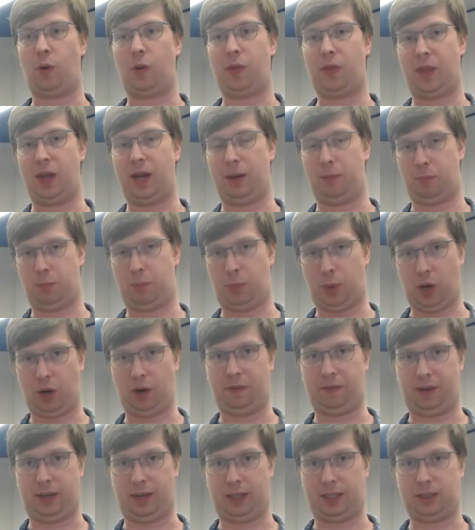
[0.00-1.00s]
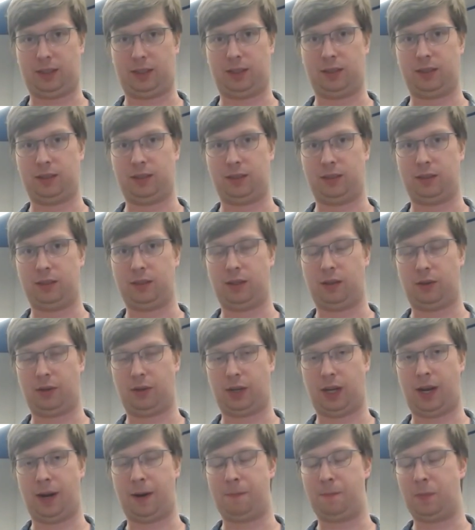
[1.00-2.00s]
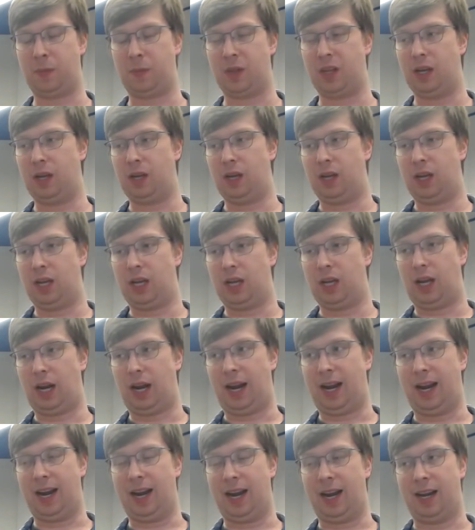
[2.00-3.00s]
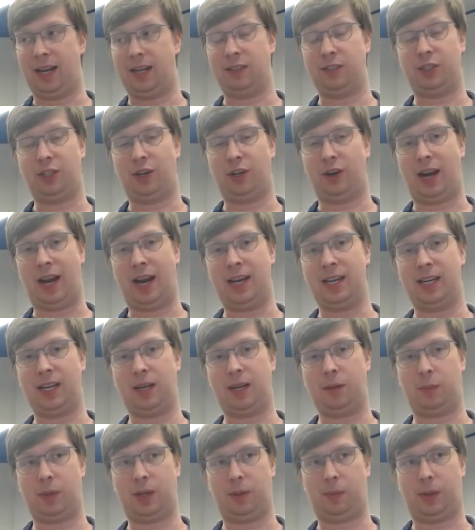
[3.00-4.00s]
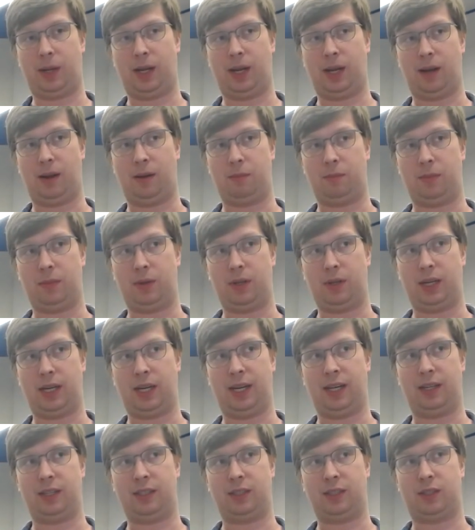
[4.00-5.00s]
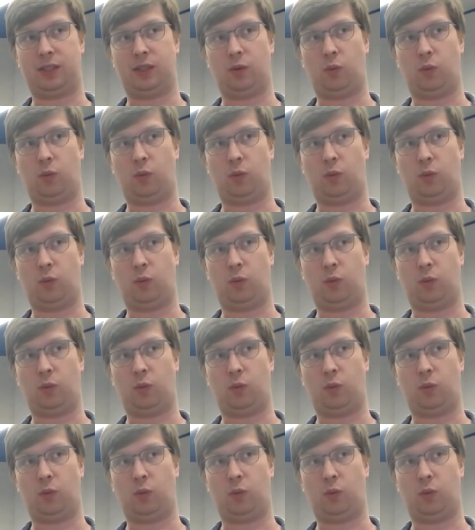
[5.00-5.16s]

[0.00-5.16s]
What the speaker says: thing perfect, okay? And your ending BPM is